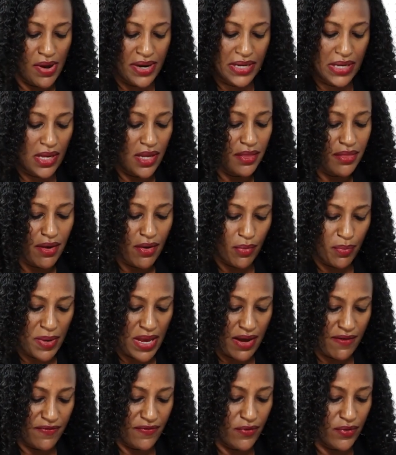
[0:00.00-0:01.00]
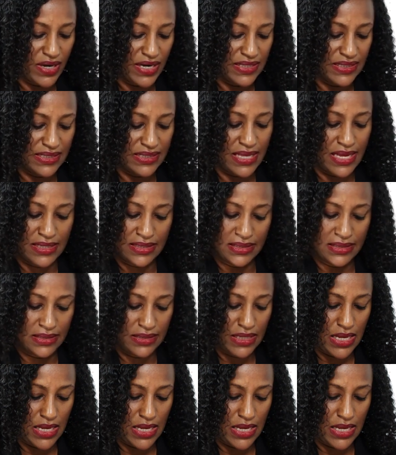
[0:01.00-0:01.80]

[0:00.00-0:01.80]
Ethiopia, for instance.